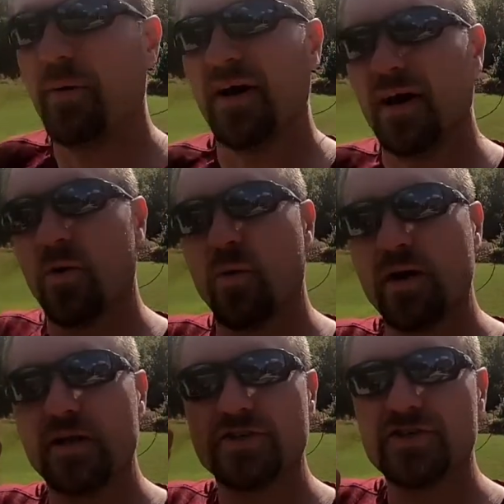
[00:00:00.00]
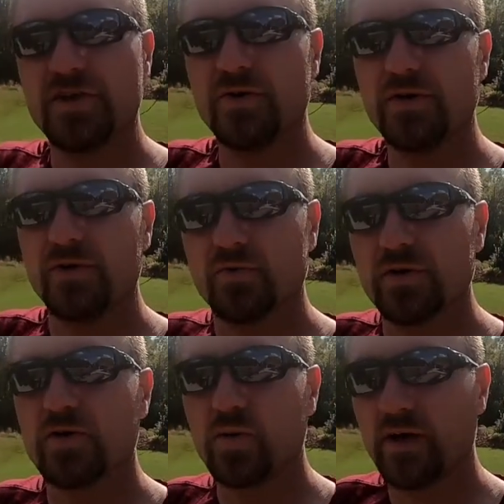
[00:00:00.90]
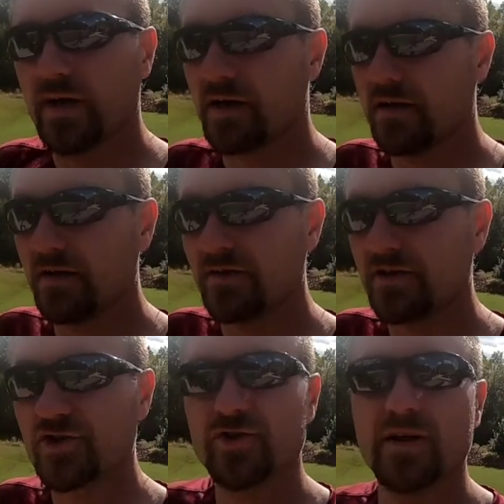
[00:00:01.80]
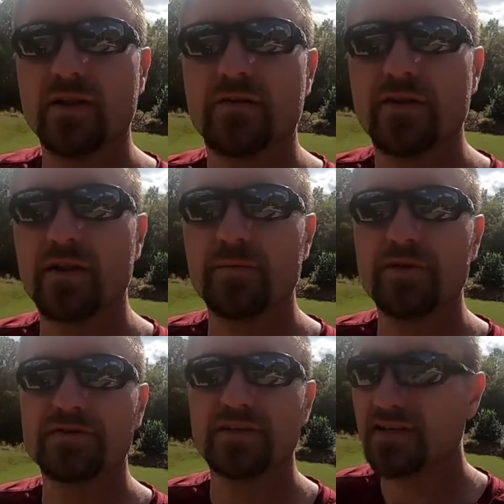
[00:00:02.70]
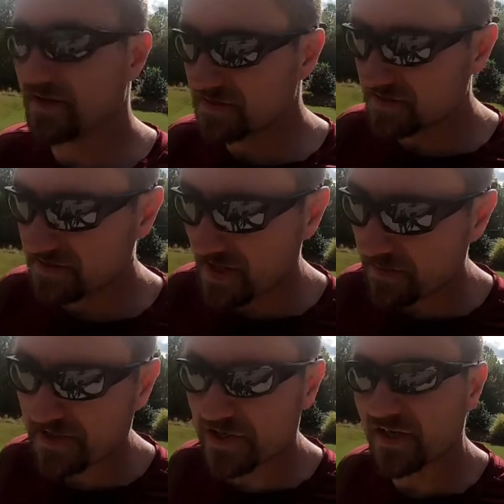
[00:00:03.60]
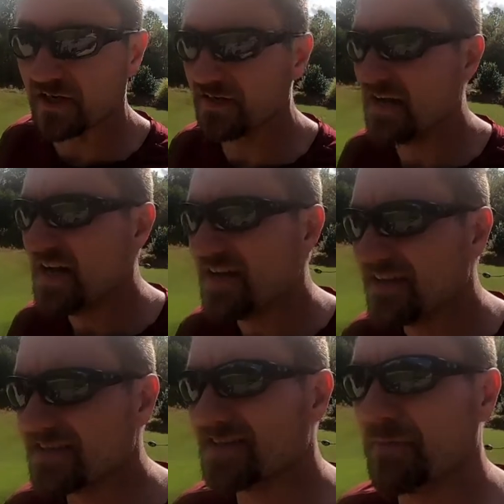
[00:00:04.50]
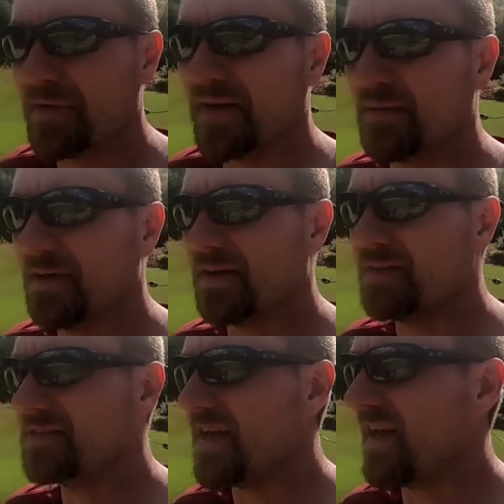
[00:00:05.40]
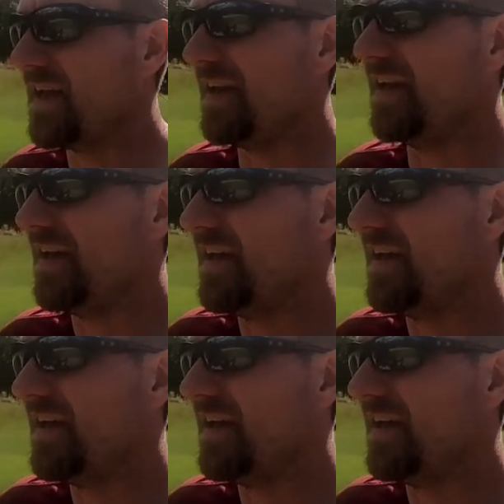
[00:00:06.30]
but I wanted to show you real quick the trailer that I'm using. Now this is not my trailer. This is a buddy of mine's and